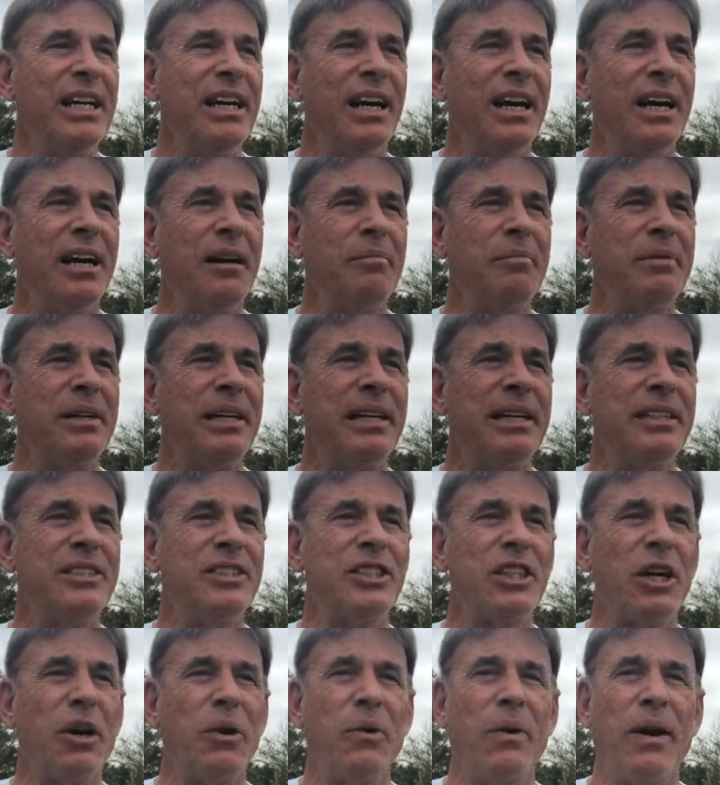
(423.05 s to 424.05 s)
And
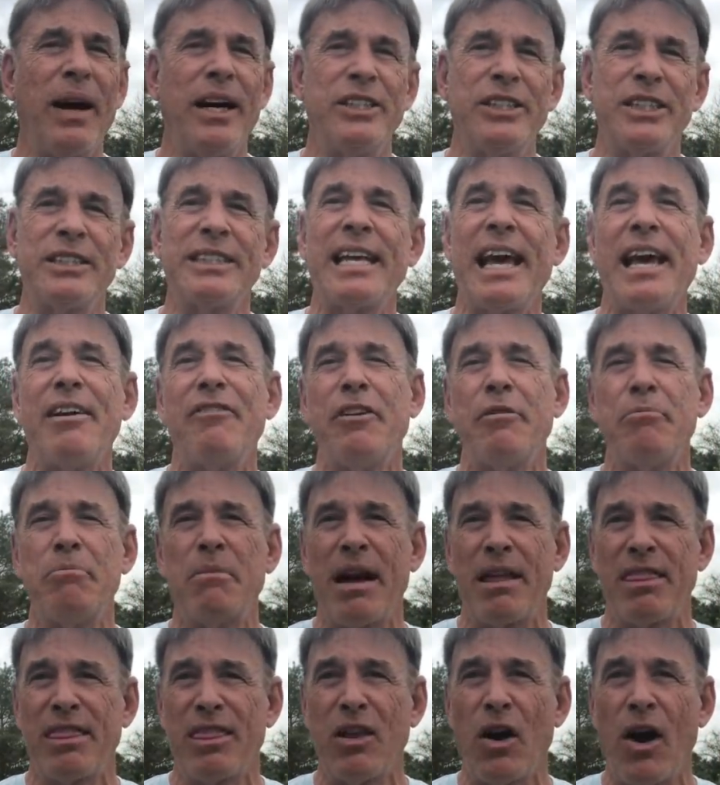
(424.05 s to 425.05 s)
so I just gave him
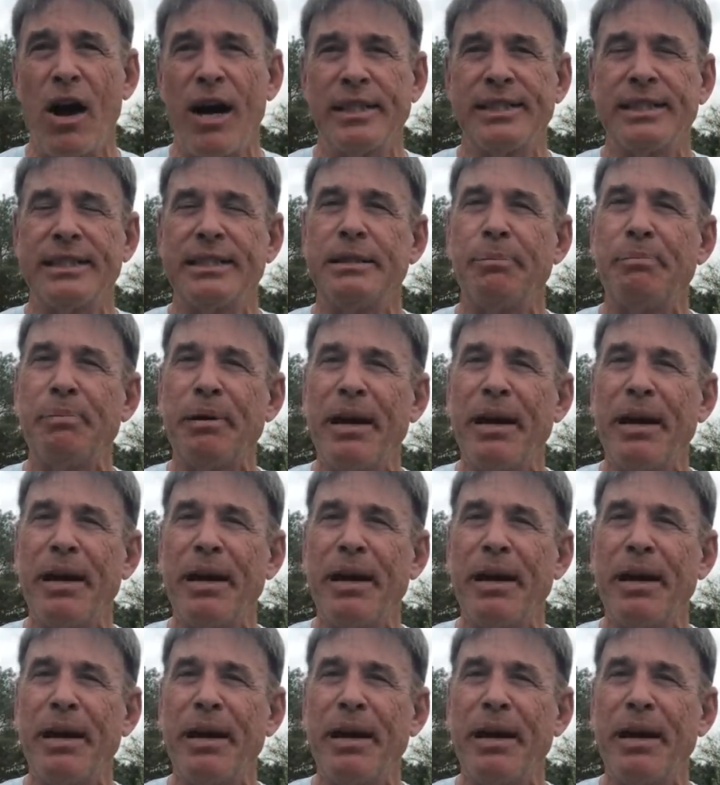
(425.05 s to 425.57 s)
my thoughts.